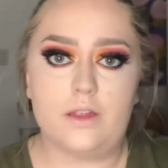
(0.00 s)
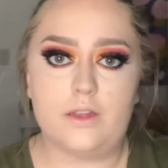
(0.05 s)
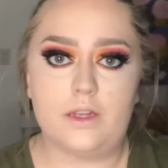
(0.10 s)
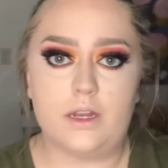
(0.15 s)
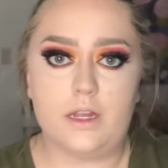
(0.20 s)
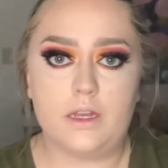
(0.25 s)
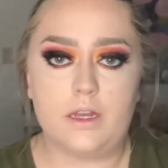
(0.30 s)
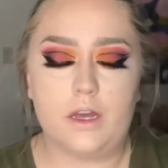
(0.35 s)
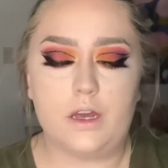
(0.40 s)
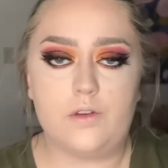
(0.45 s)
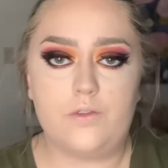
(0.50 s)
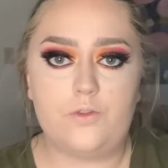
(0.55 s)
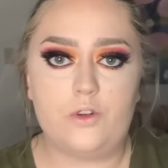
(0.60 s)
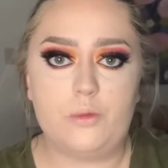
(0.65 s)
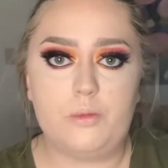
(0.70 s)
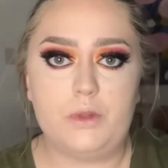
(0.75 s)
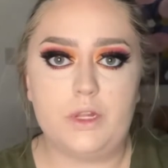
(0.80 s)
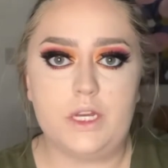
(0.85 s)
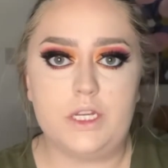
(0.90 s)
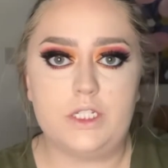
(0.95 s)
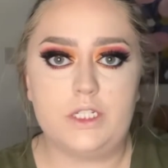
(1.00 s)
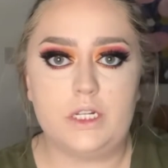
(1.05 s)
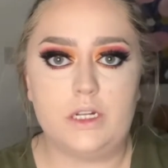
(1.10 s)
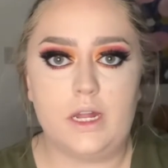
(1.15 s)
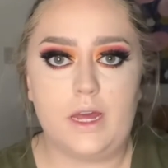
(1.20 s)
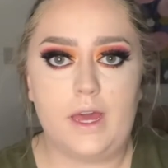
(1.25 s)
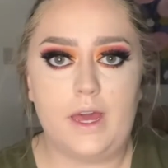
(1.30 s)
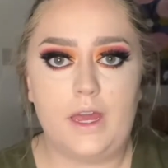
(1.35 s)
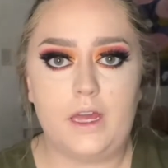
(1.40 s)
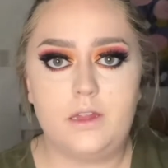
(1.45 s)
that I got for blush and
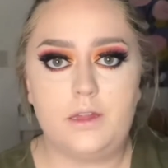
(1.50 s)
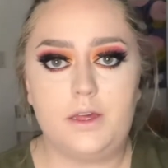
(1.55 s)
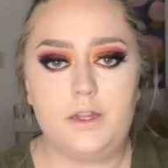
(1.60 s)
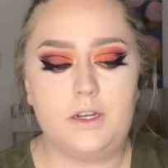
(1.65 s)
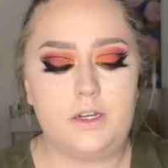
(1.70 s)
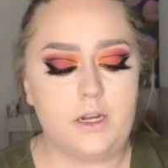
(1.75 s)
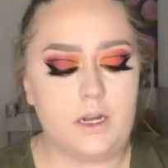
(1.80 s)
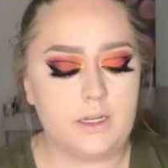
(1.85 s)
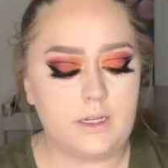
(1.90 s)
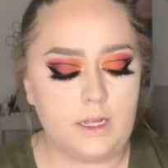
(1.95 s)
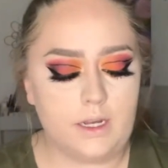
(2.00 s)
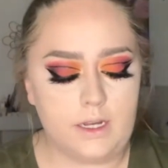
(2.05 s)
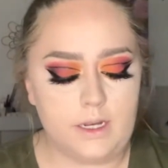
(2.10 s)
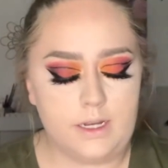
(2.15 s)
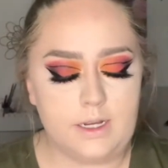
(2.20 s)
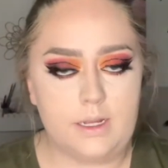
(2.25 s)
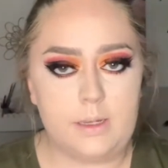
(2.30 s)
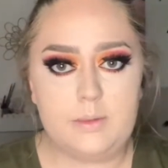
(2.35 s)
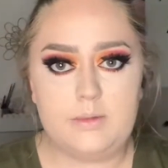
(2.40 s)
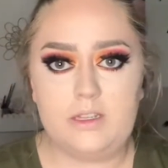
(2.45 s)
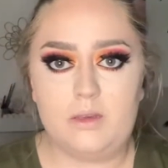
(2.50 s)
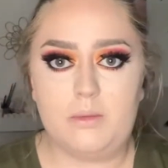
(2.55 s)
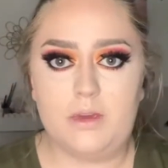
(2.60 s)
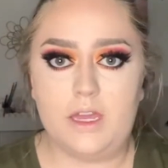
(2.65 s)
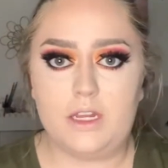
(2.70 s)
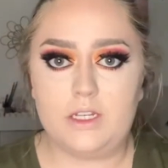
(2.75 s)
highlighter. I got it in an Ipsy bag